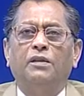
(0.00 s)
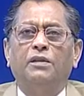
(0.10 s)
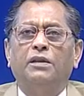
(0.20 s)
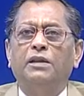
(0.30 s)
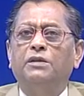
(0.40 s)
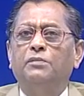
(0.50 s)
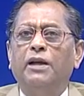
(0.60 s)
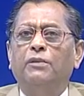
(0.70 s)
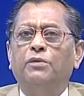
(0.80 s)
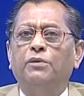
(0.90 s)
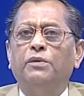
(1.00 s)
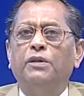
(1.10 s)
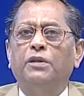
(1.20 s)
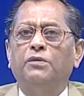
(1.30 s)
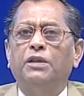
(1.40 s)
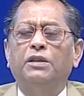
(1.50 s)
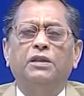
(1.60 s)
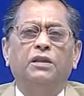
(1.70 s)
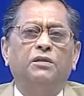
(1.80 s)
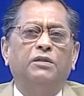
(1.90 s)
Things may have to be
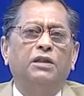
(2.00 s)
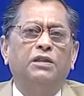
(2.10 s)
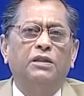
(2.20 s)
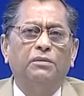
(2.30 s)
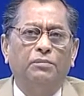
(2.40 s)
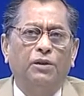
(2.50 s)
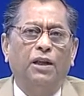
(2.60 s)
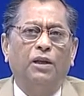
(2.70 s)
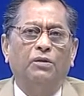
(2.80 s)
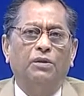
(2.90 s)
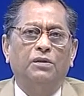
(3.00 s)
written in very simple language